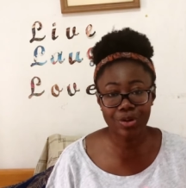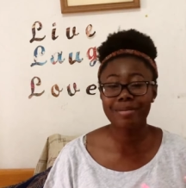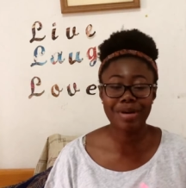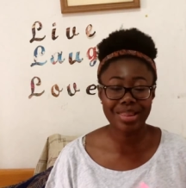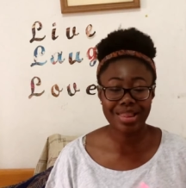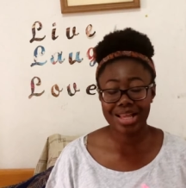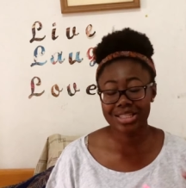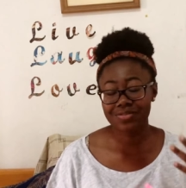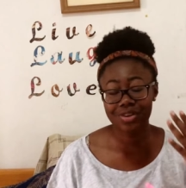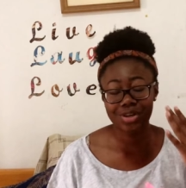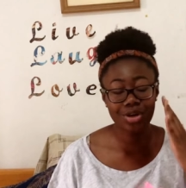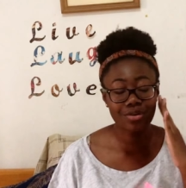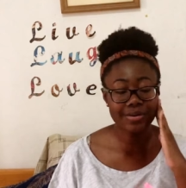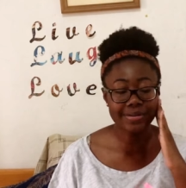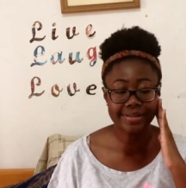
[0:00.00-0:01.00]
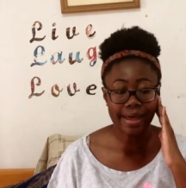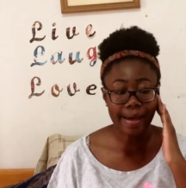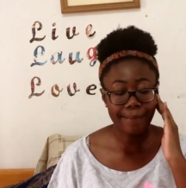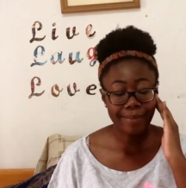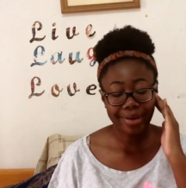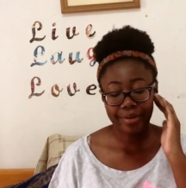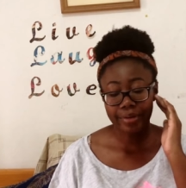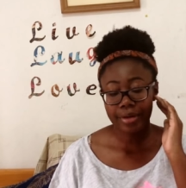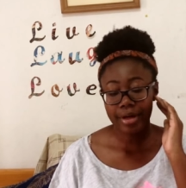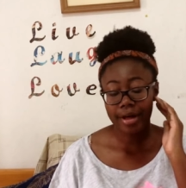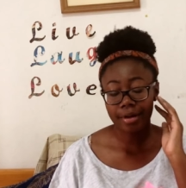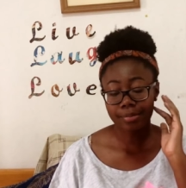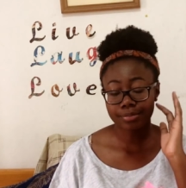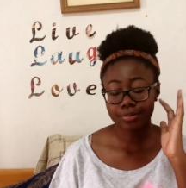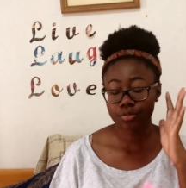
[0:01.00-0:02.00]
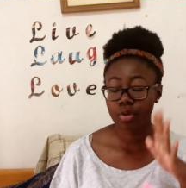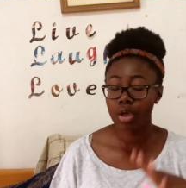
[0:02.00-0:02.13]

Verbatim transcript: And my last video was about um,